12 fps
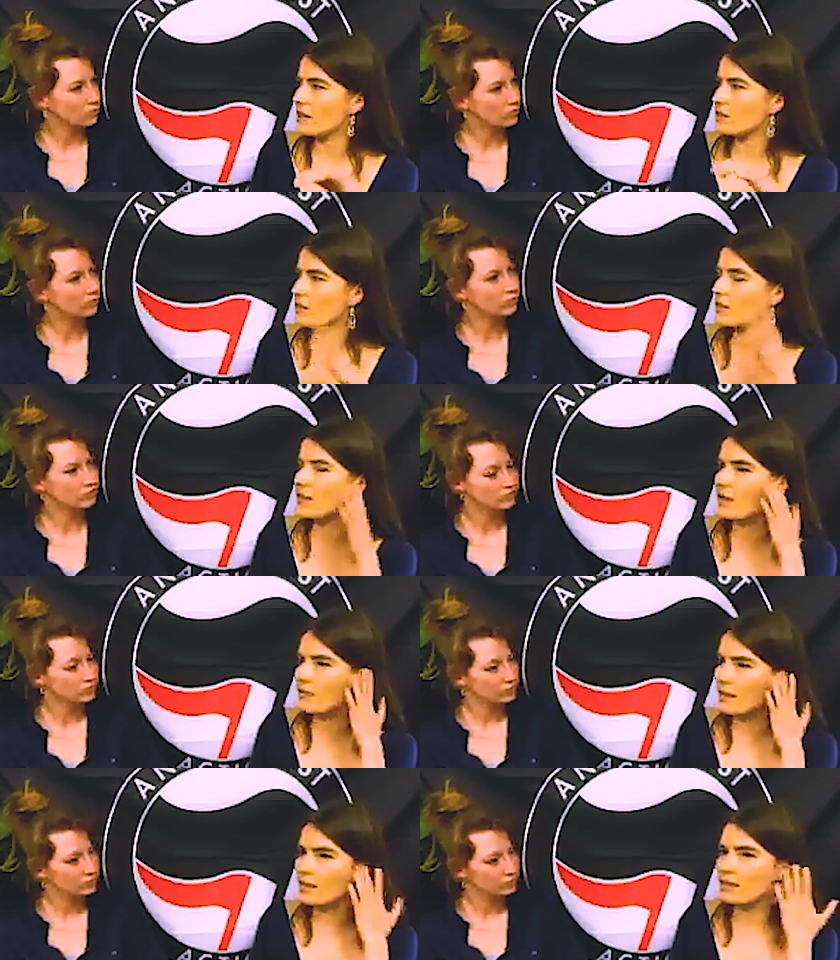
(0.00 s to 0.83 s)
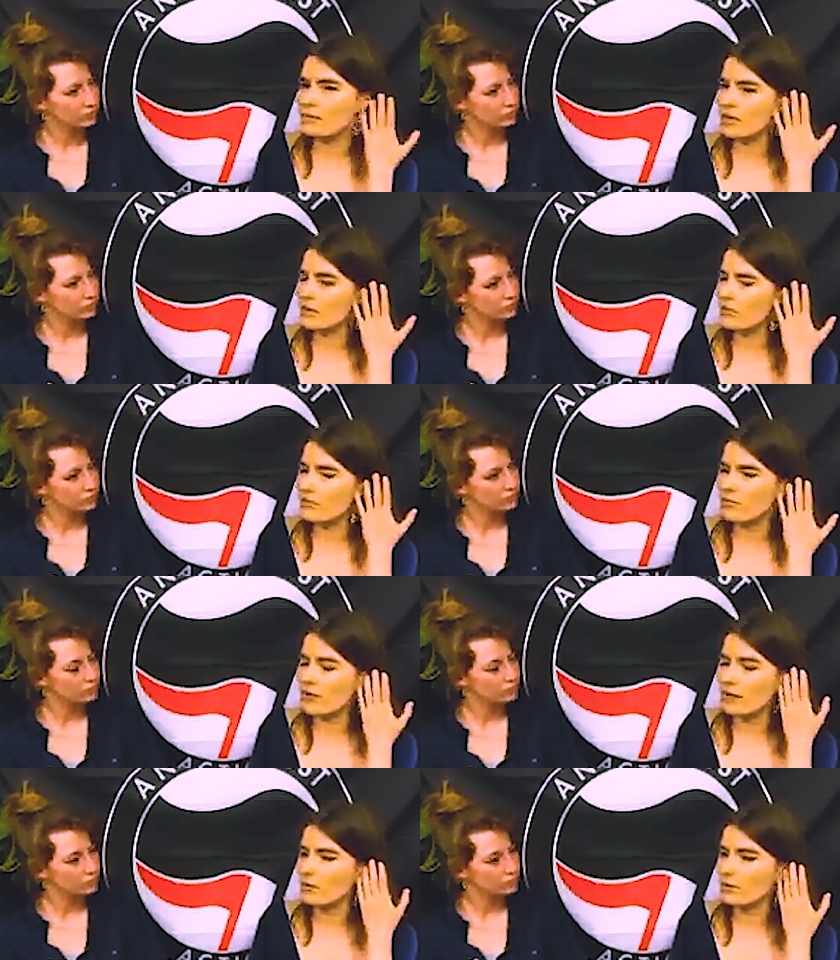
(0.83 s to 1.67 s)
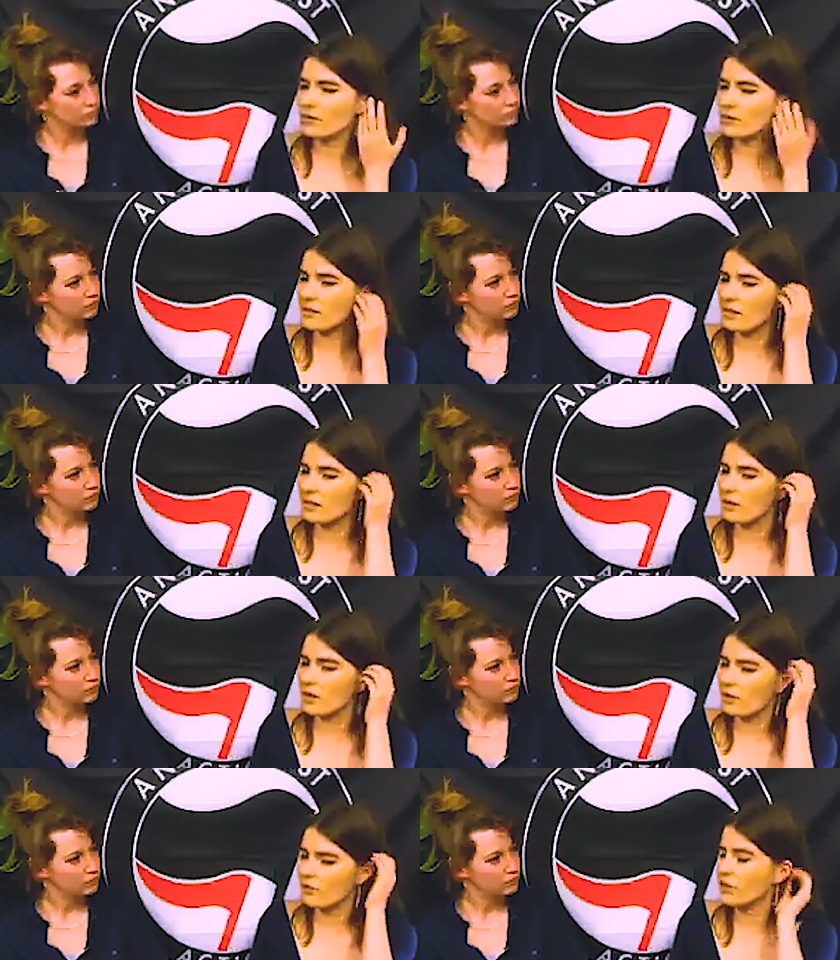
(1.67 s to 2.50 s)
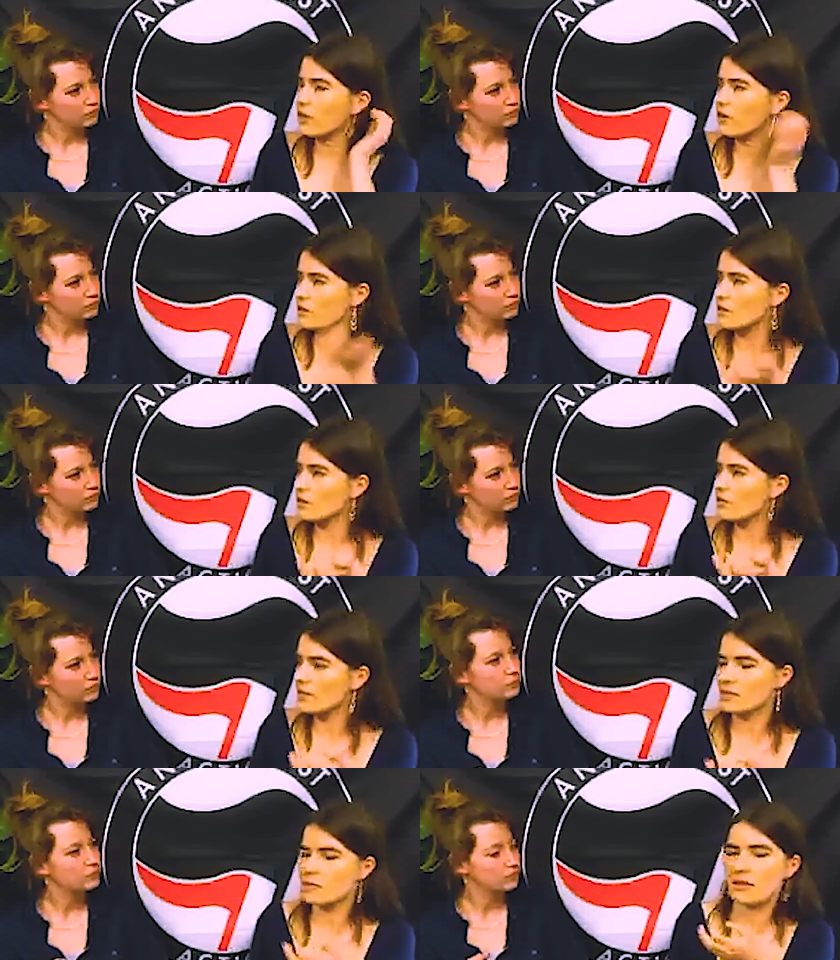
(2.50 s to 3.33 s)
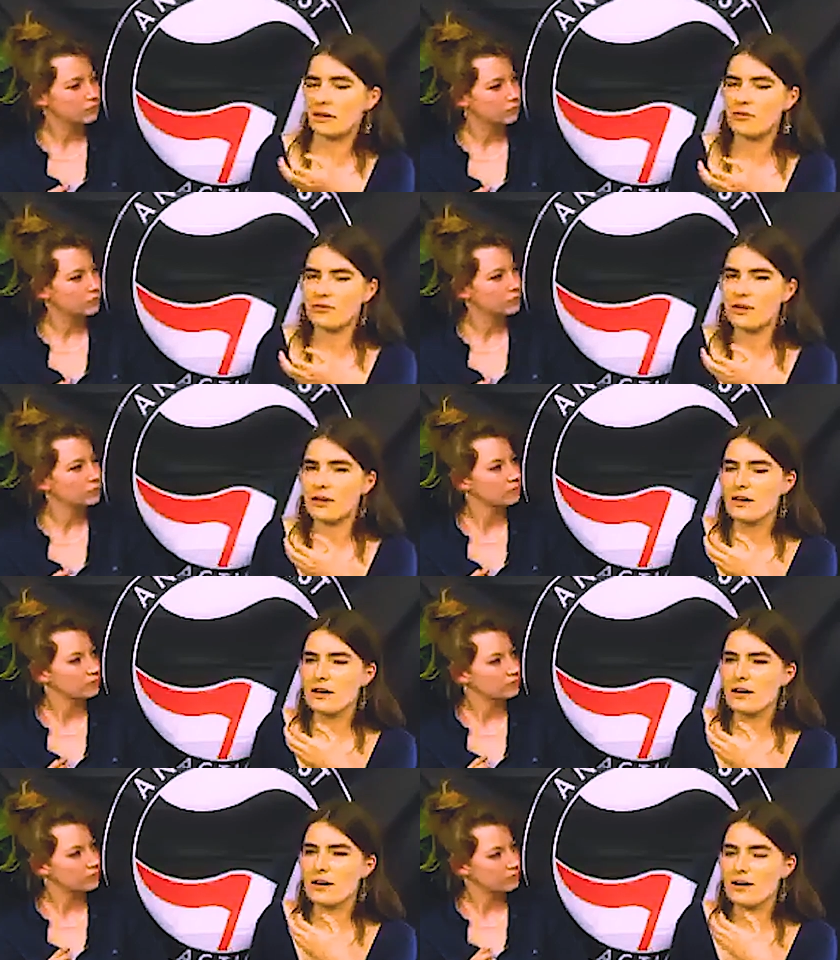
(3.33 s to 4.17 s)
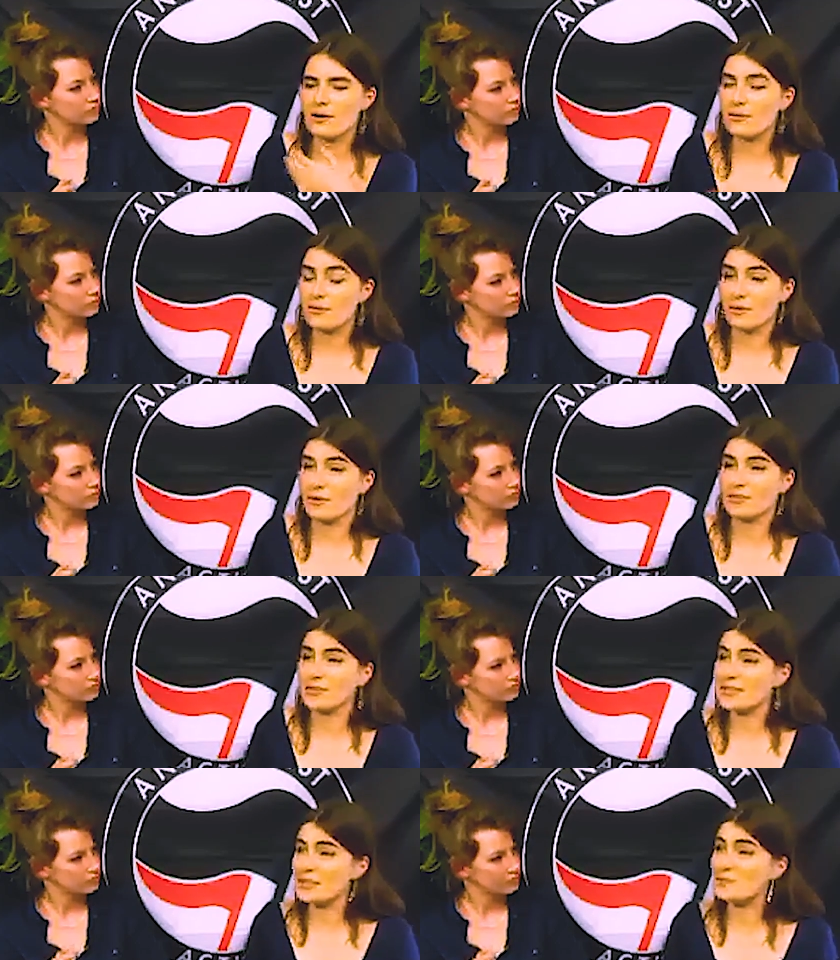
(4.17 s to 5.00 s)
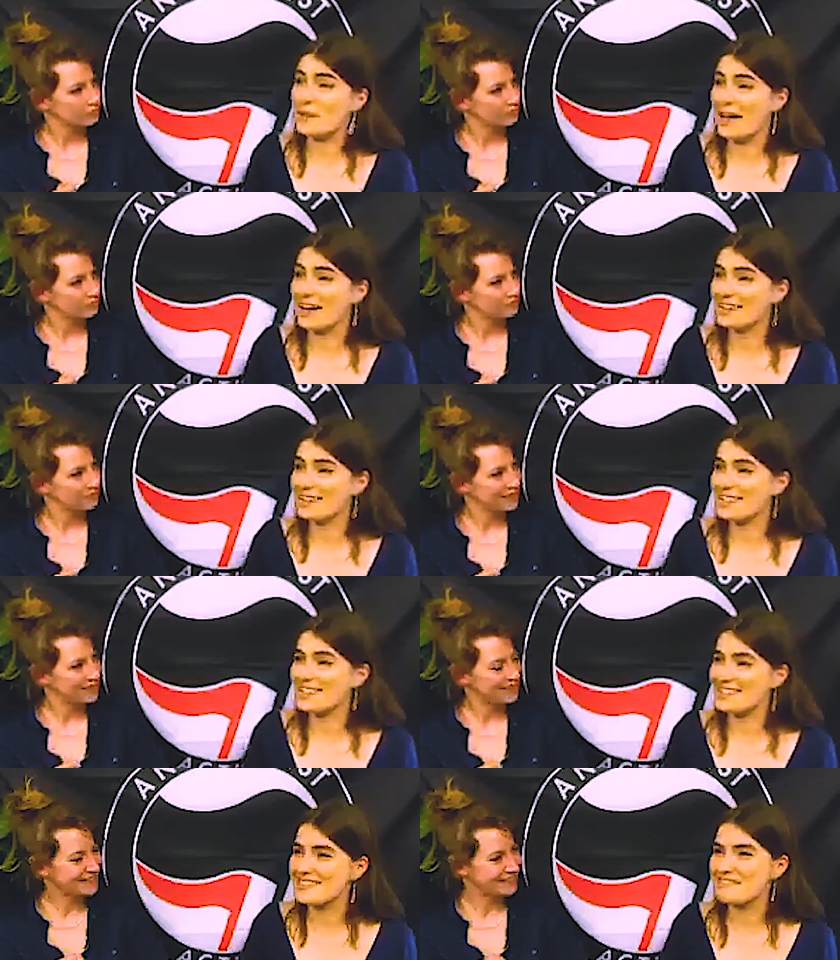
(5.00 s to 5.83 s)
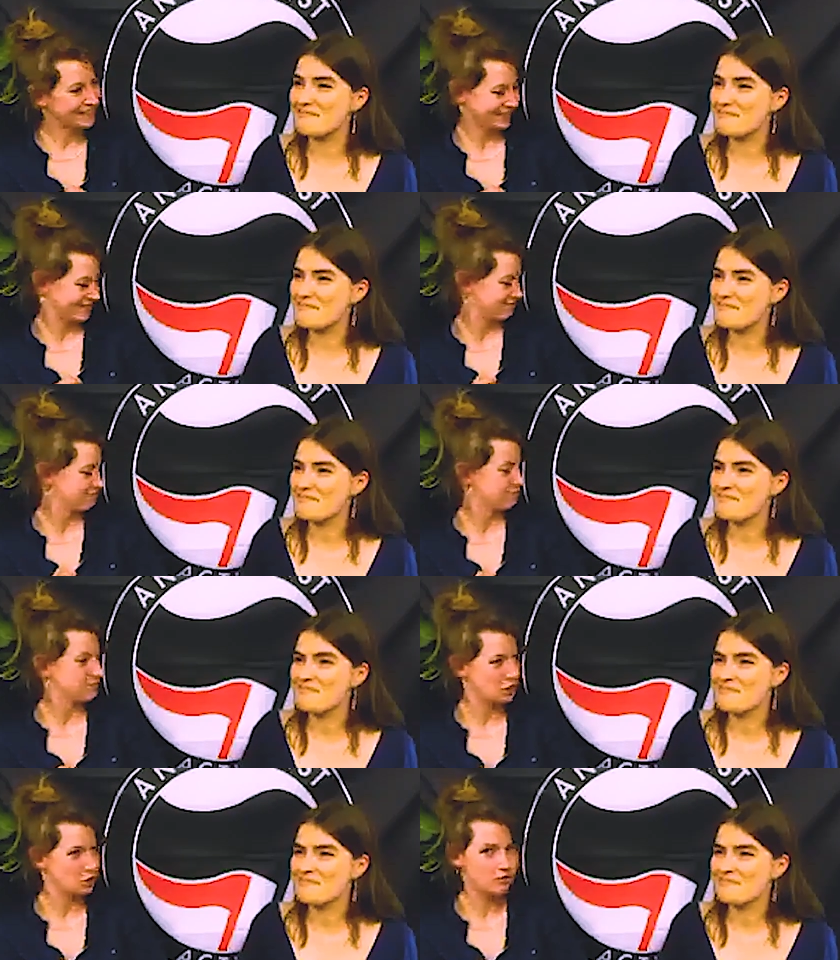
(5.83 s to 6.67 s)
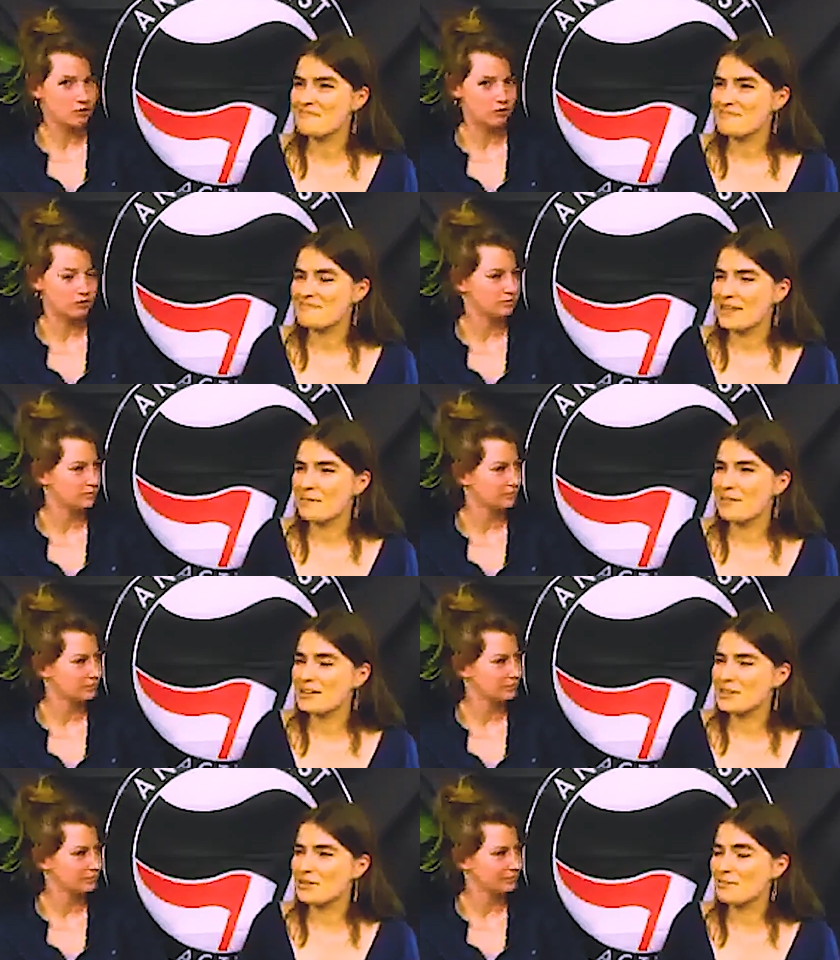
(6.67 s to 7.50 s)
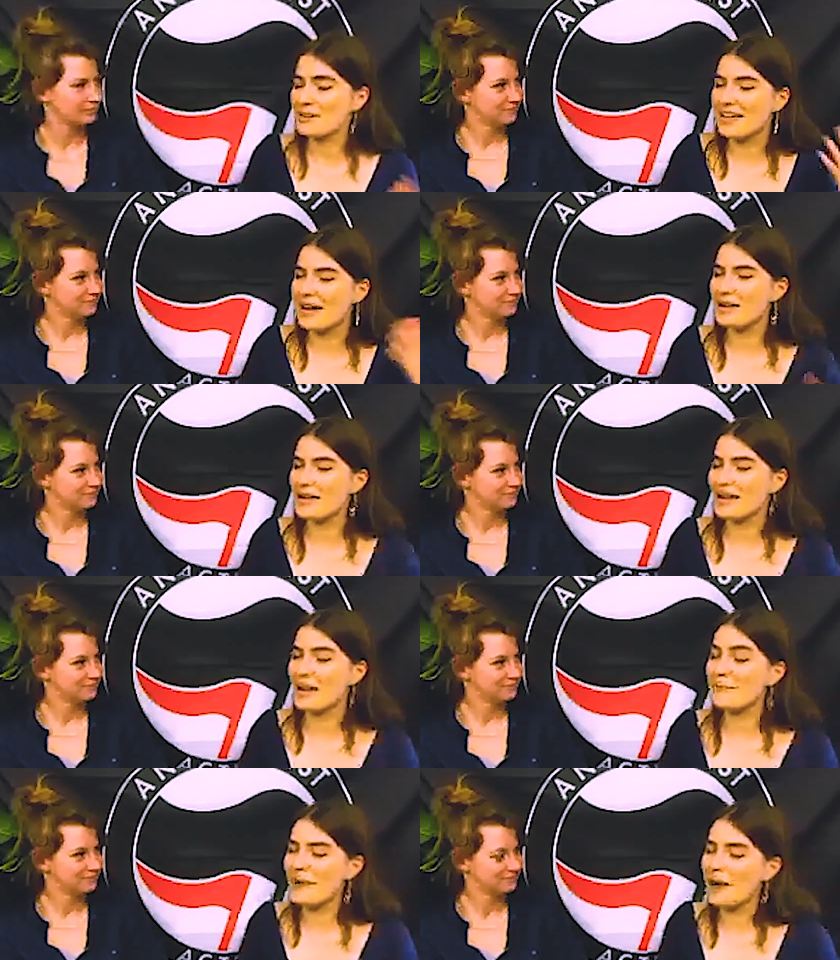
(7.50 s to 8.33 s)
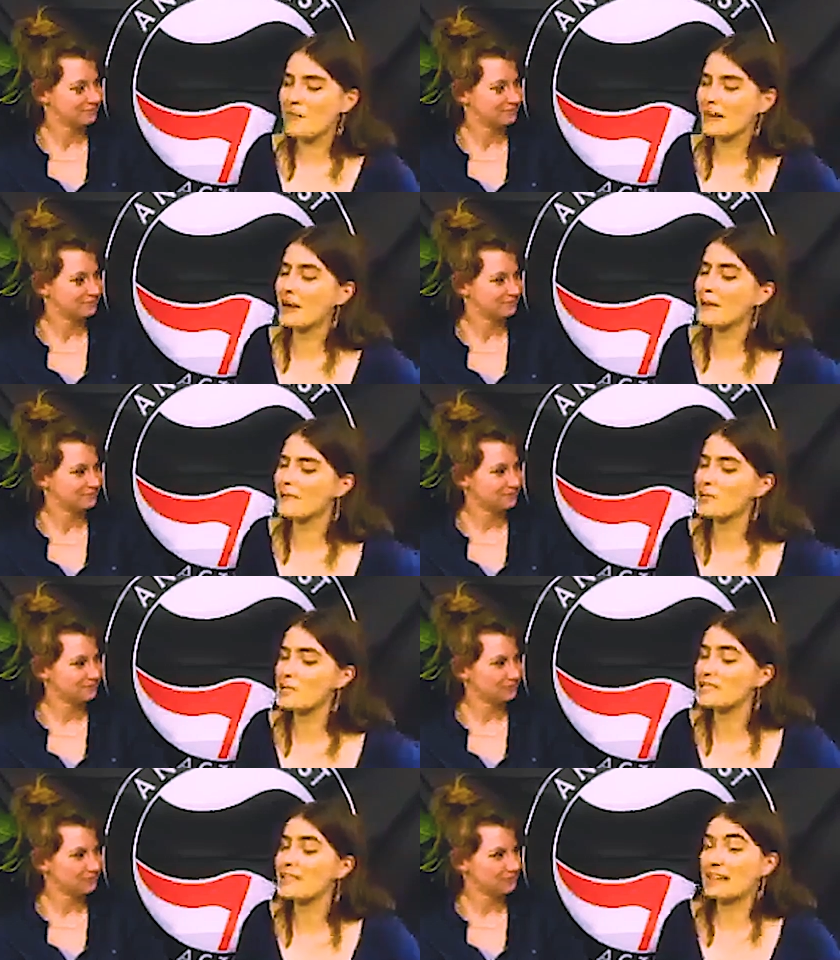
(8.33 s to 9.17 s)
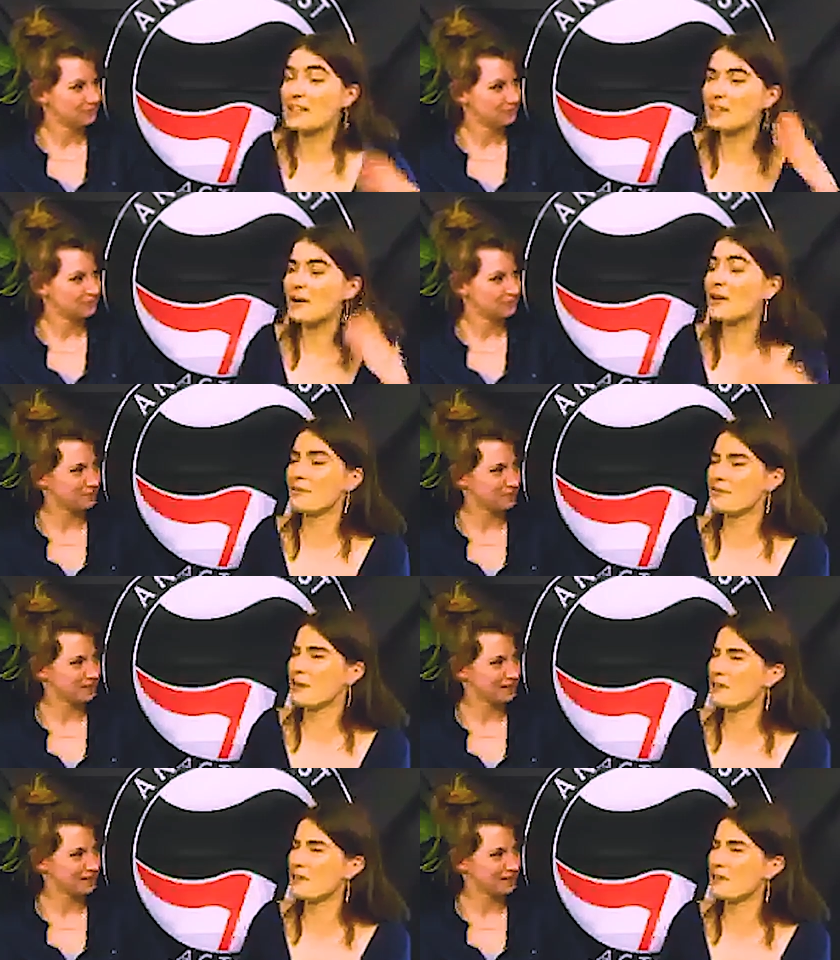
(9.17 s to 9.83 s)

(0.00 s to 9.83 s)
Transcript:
Speaker 1: and definitely like fine with like uh, fingers, all of that stuff. Uh, God, this is bad. This is beautiful. I'm literally, but yeah, like I'm, I'm kind of just touching all of this.